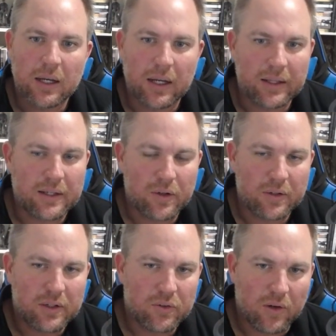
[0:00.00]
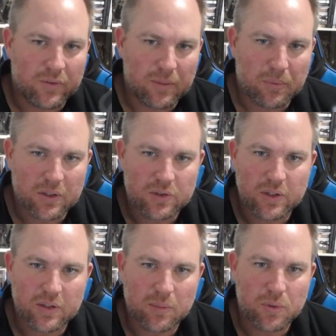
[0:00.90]
They don't need drivers, they plug it straight
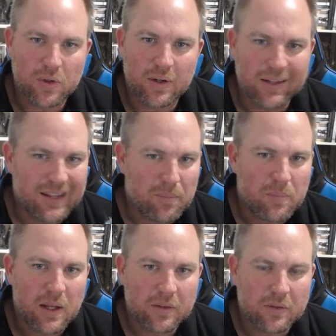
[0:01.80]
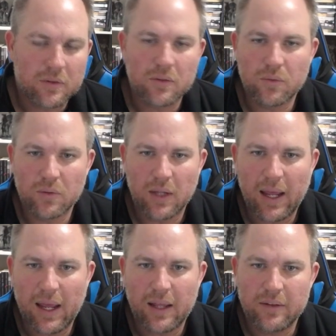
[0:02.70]
in the computer, and their mouse is as good
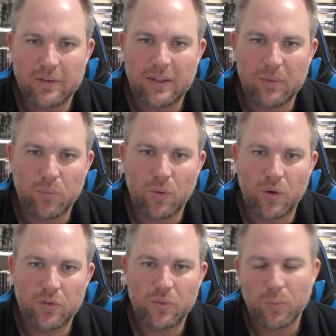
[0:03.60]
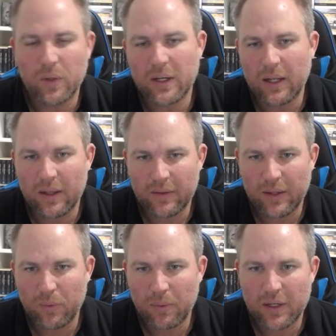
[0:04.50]
as it was when they
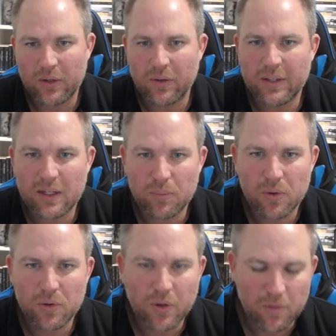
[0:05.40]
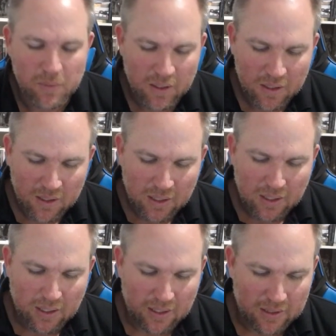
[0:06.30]
were playing it on their computer at home.
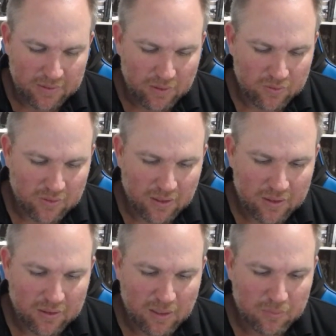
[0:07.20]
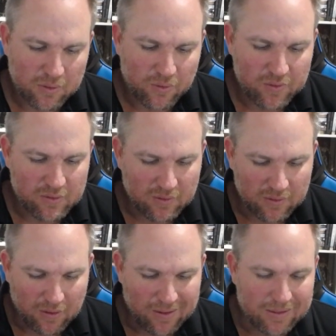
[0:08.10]
There's a couple of little things that
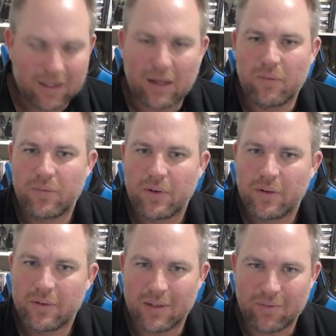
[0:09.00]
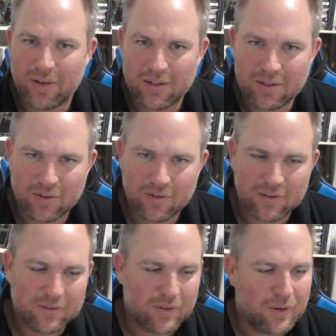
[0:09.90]
I love that they've added into this.
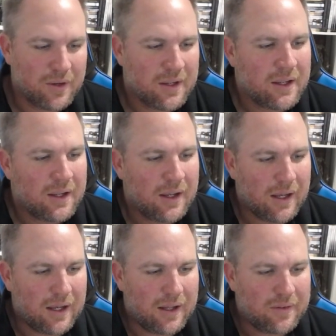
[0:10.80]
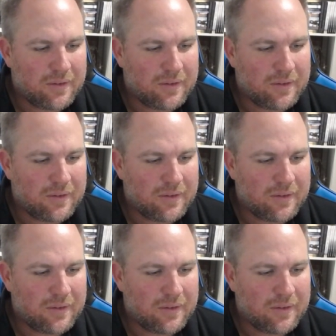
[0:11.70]
So I'll